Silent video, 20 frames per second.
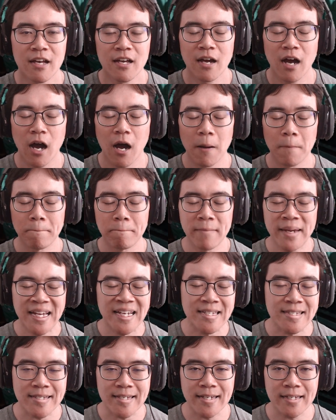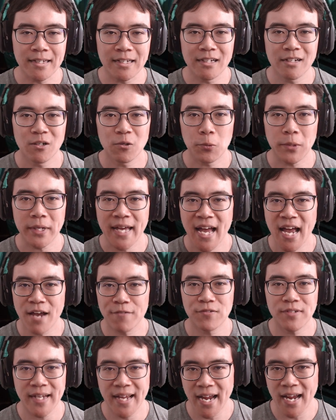amazing. We
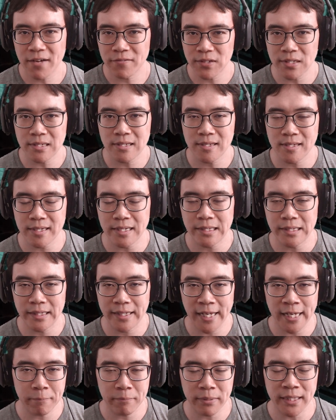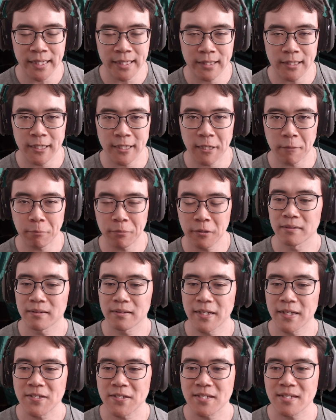have to have this in the gameplay clip.
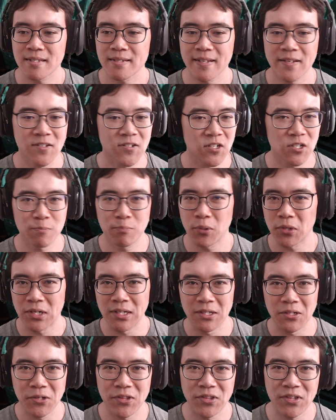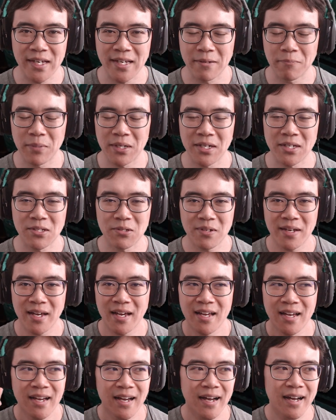Let's just put a little thing because
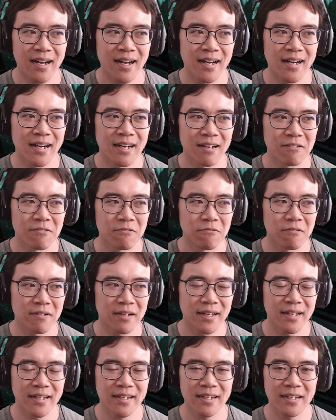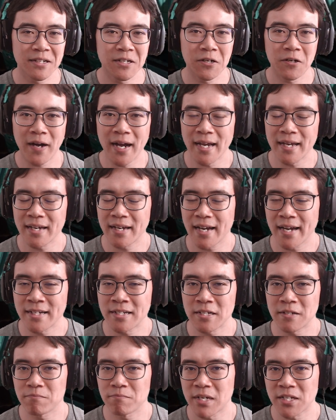you know, I
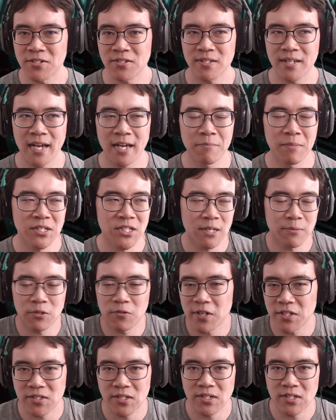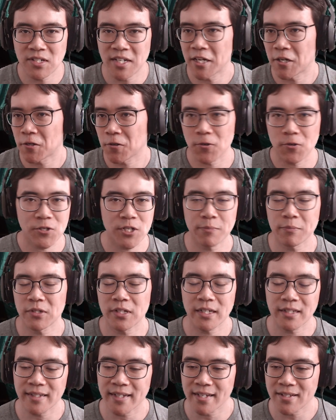messed up the rest of the take or something
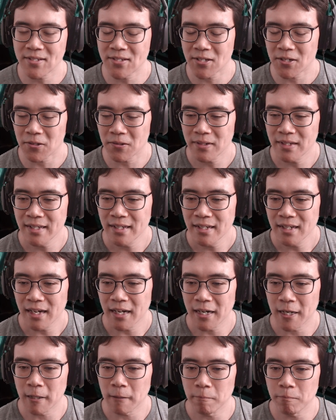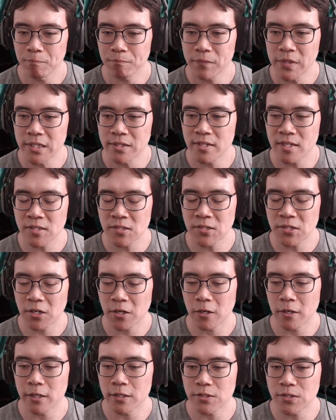like that. So it doesn't
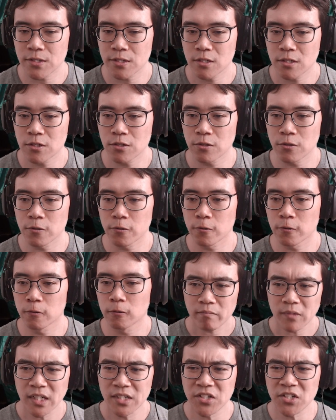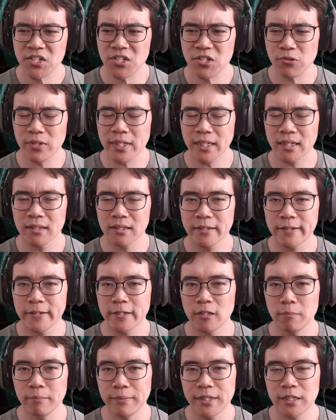hurt to just do like a
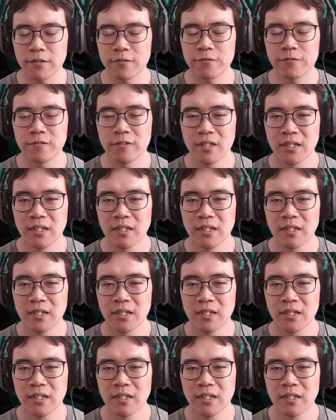little bit of